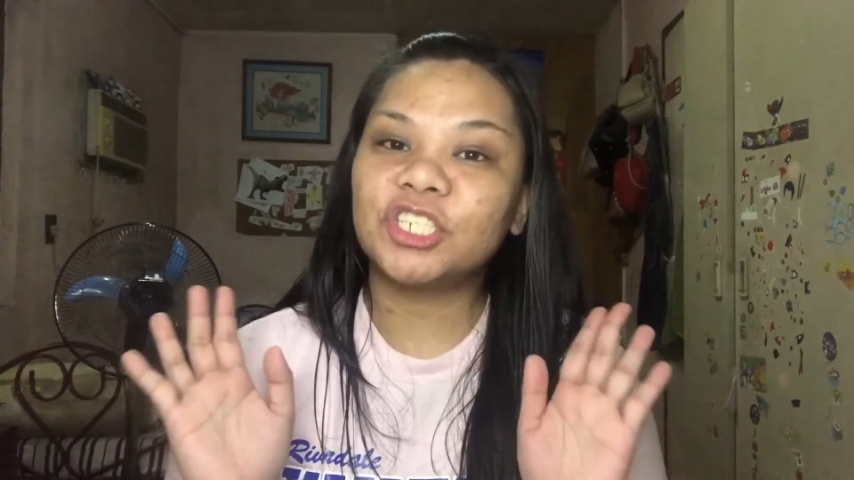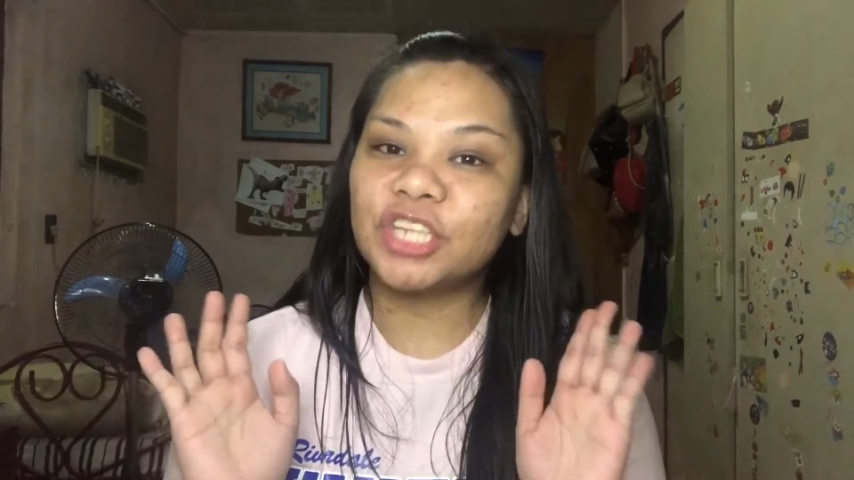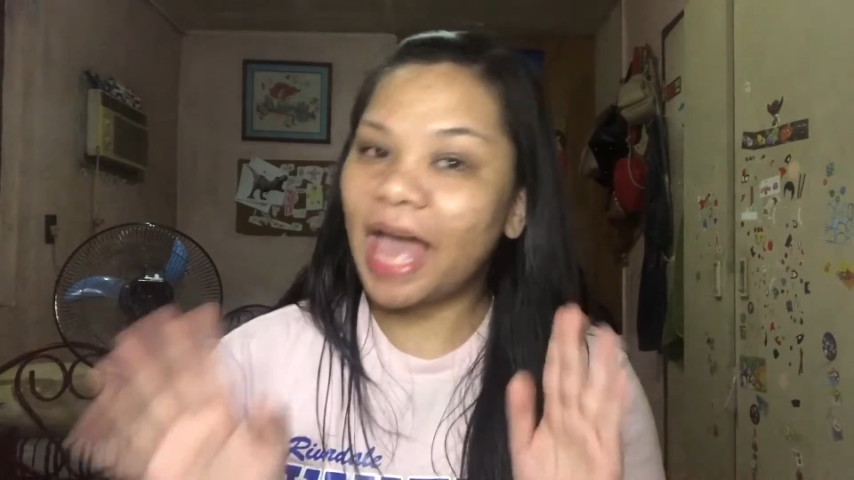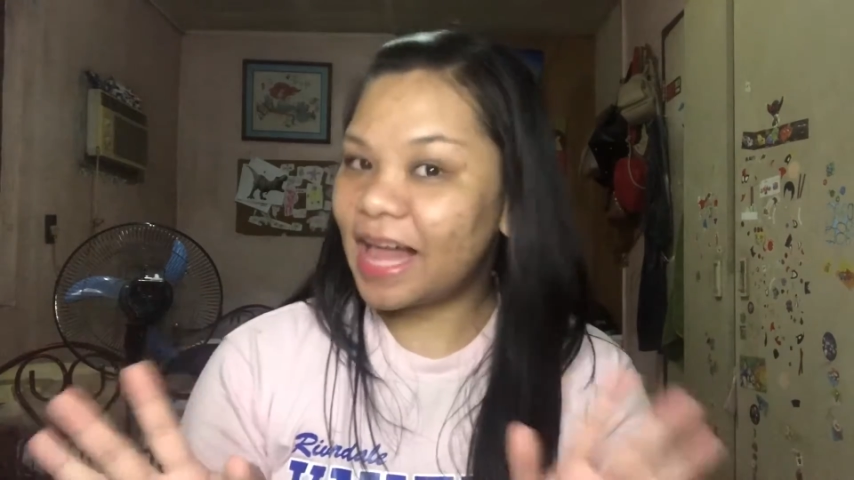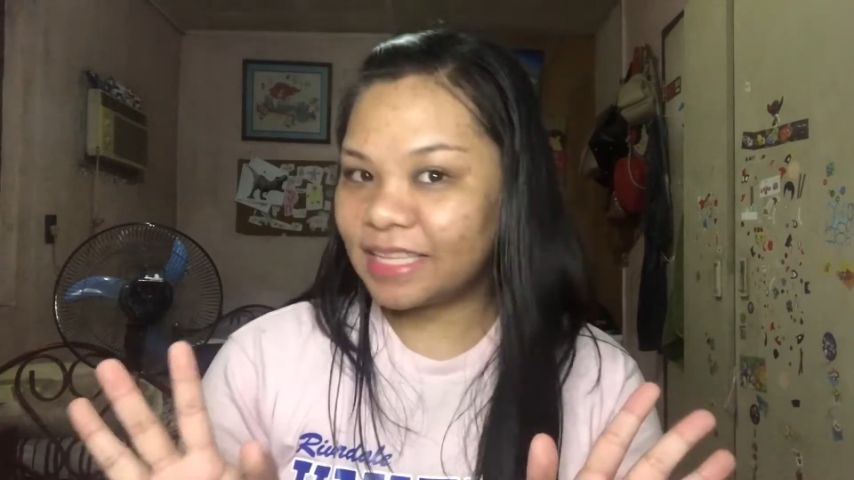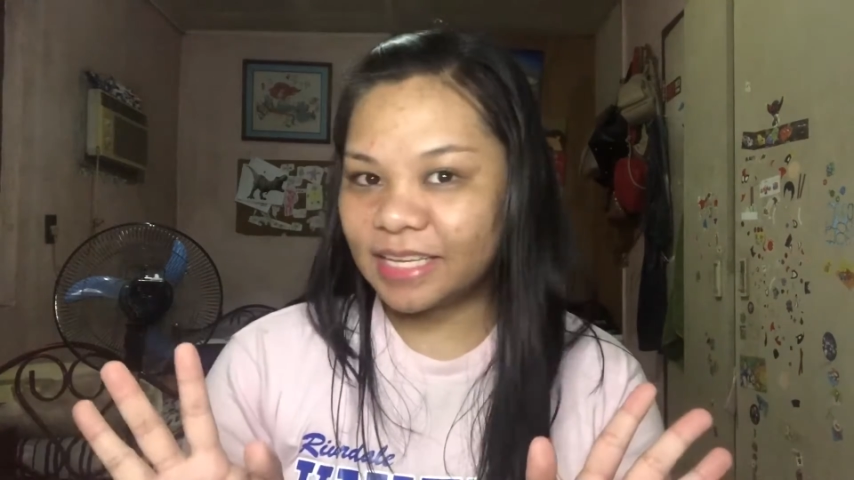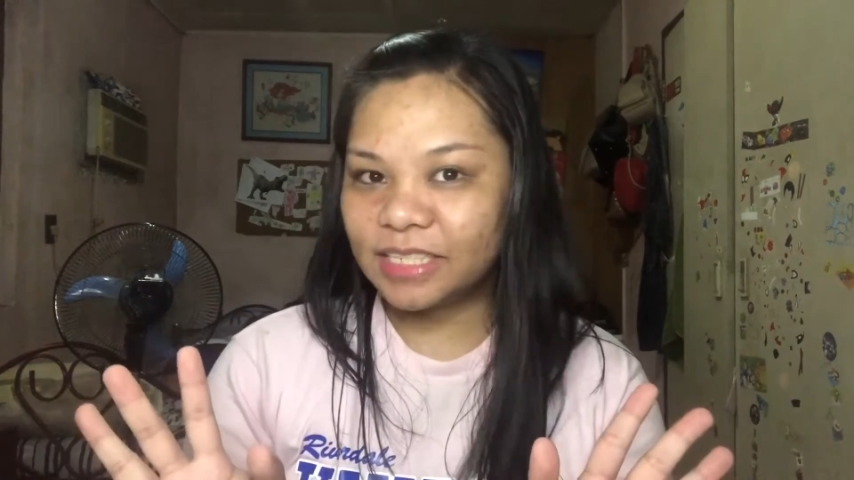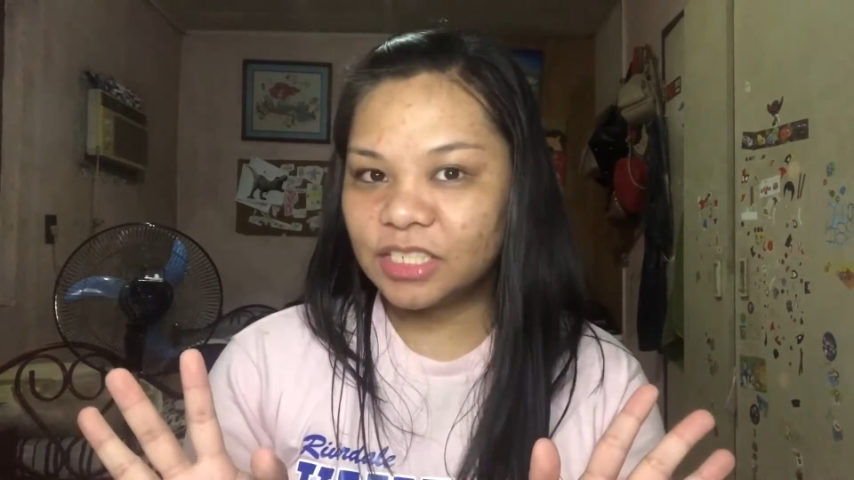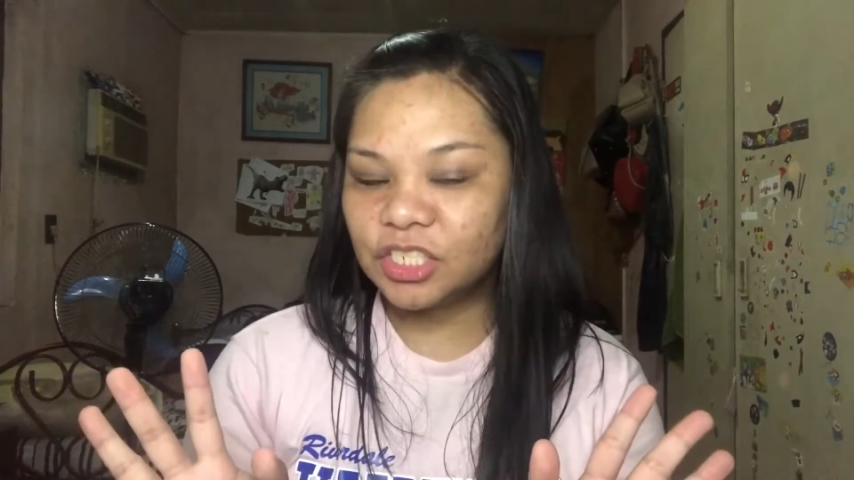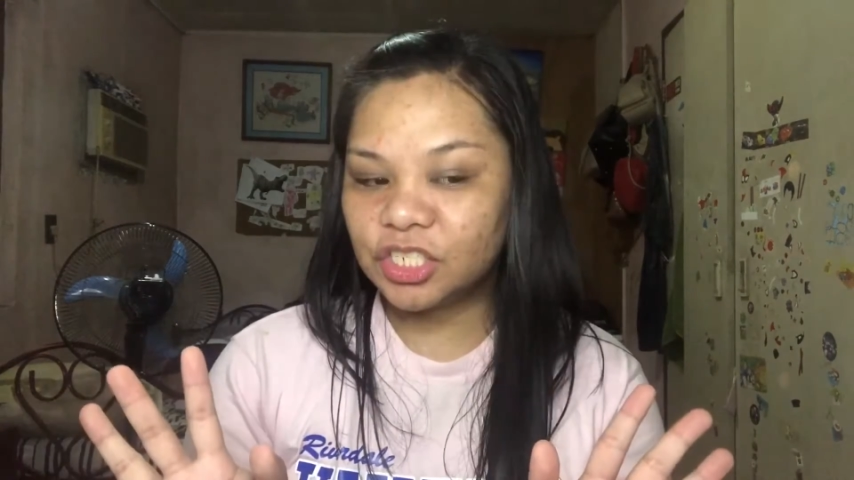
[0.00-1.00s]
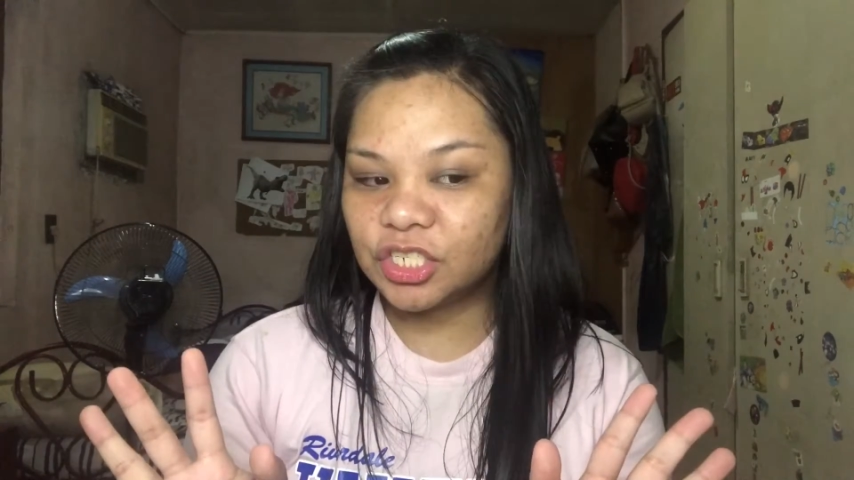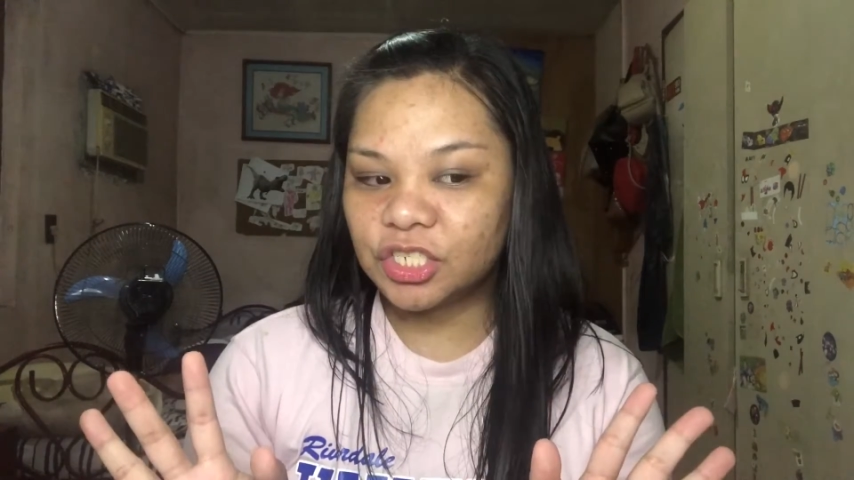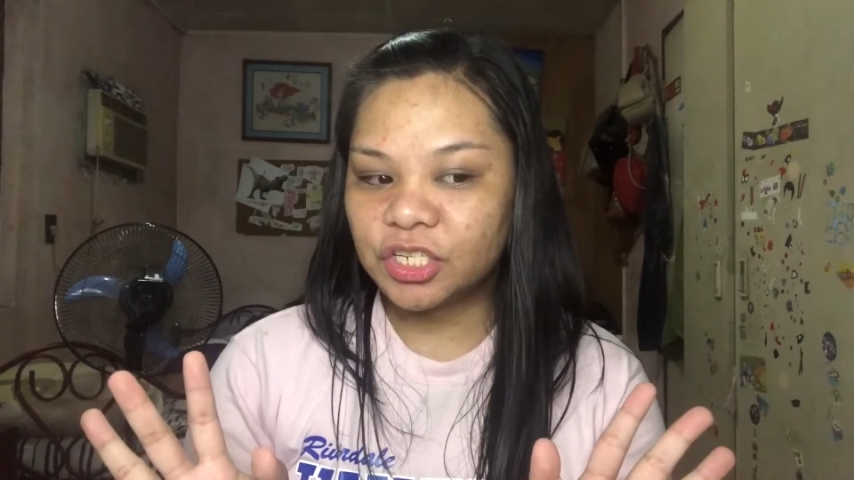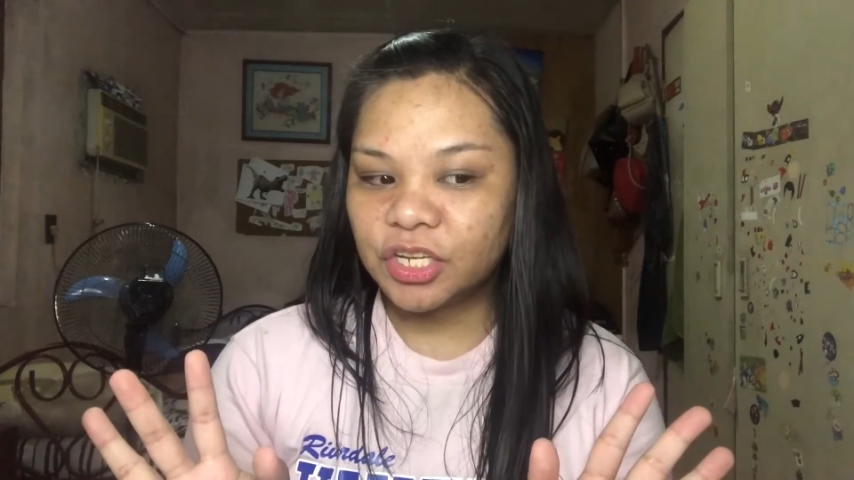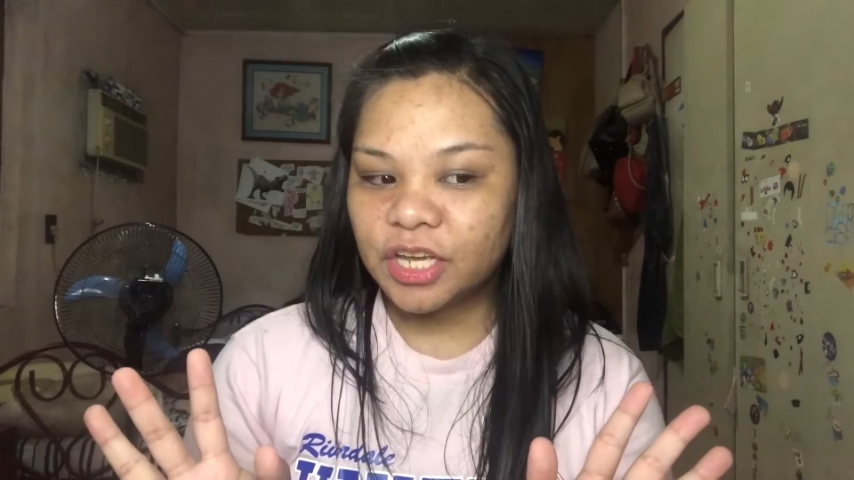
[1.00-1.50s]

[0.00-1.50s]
challenge.